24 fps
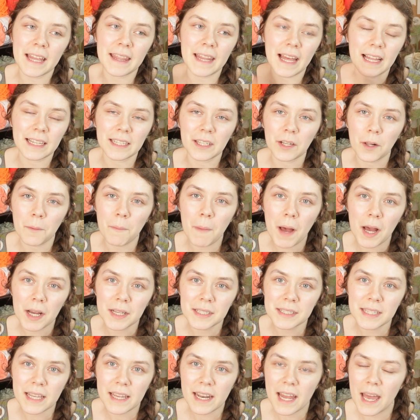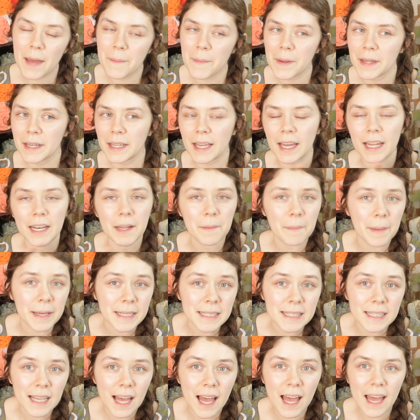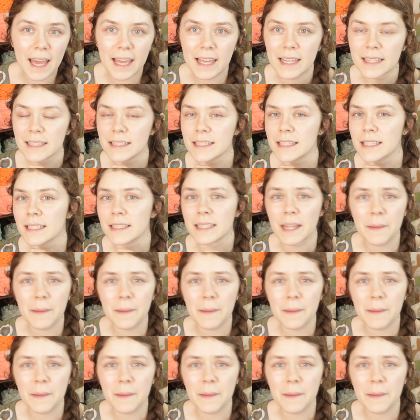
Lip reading: and that little mock setup and kind of my signs.